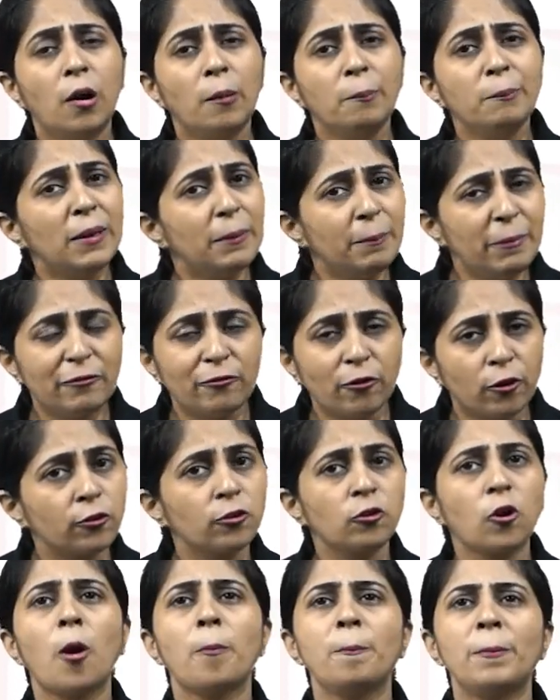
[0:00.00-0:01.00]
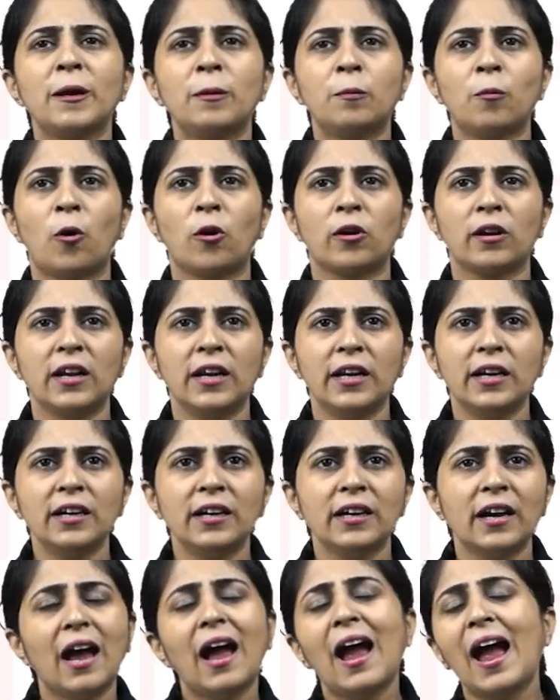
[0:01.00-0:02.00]
maybe for topic
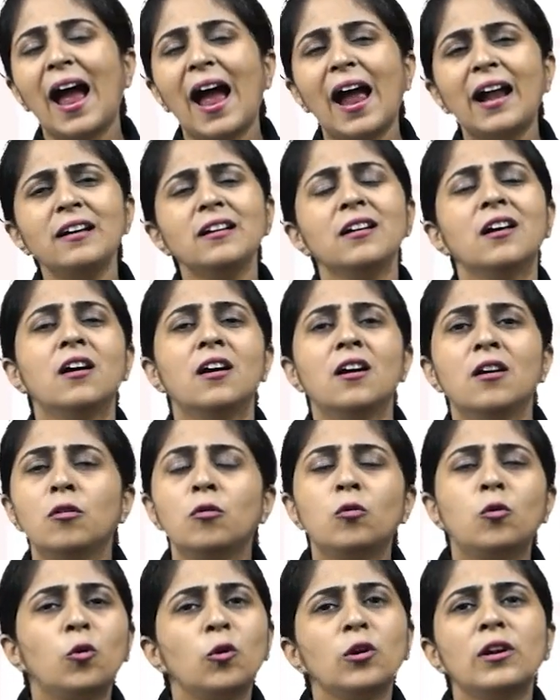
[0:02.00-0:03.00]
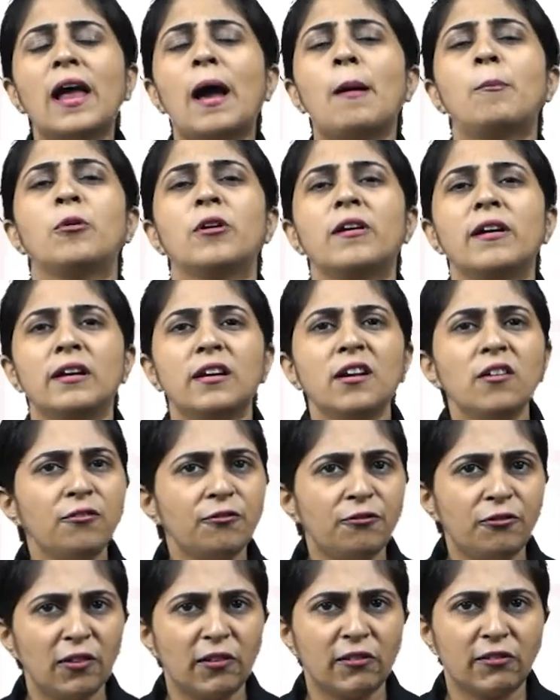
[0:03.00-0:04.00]
modeling and collaborative
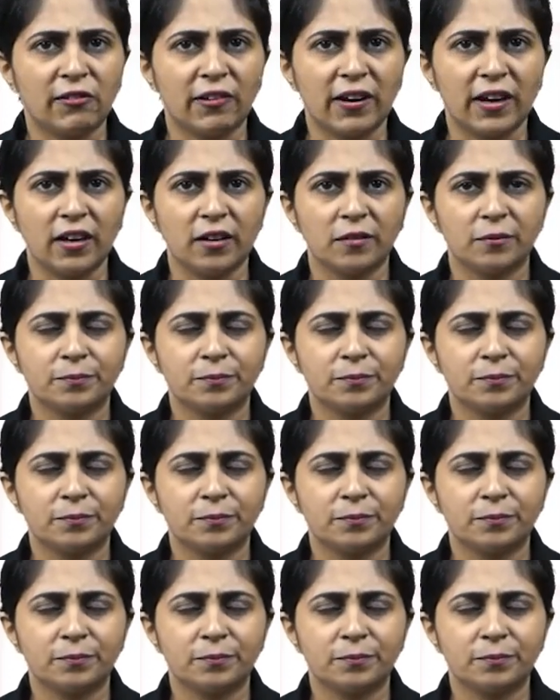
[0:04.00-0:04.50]
filtering.